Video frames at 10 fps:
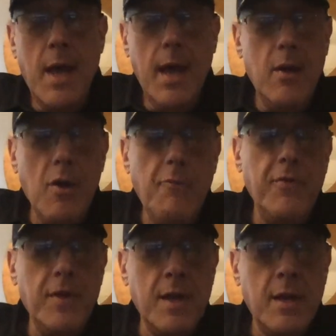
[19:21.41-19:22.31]
and
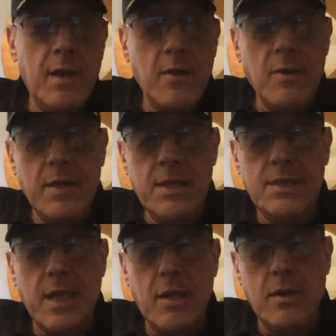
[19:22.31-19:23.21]
hopefully, you know, at
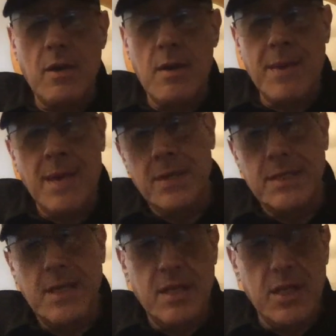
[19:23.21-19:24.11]
least Secretary Mabus
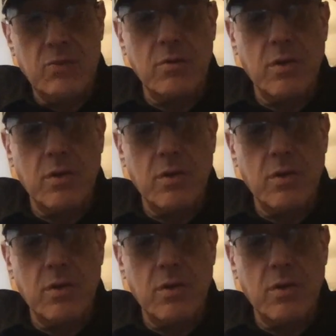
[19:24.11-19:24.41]
said this will